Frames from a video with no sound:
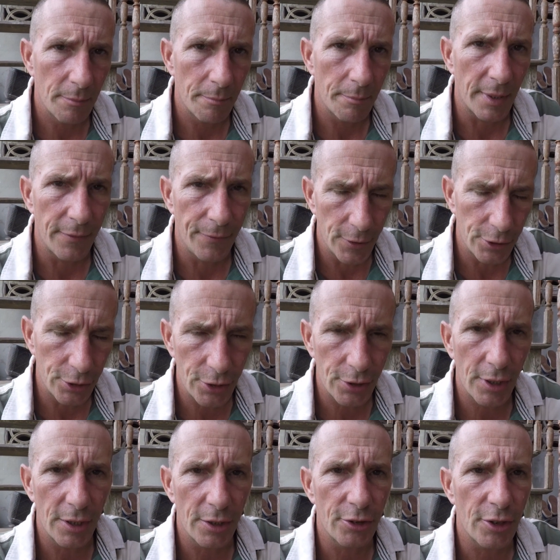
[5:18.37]
But if you're just
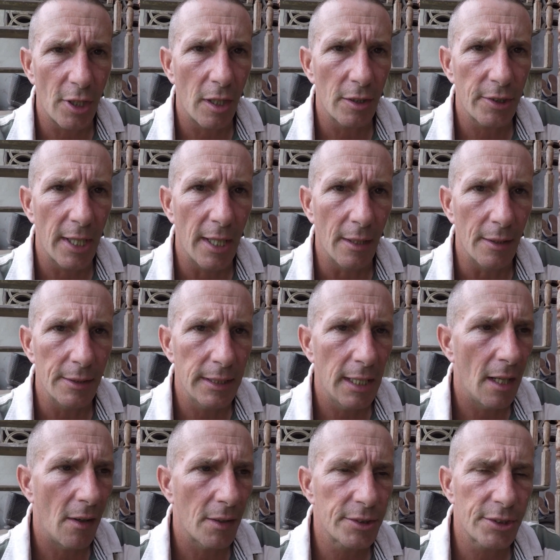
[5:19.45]
going to start out, yeah,
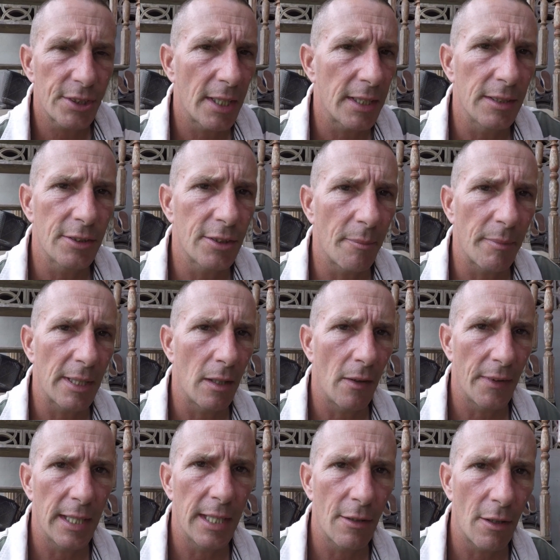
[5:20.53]
I'd say something like
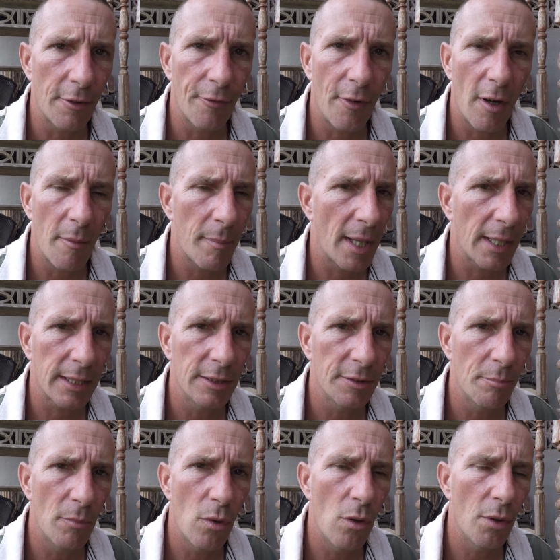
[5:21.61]
the Hero 5 Black is
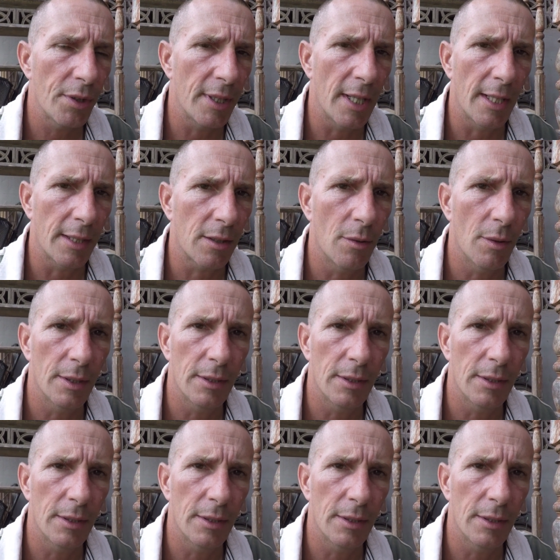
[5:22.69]
more than adequate.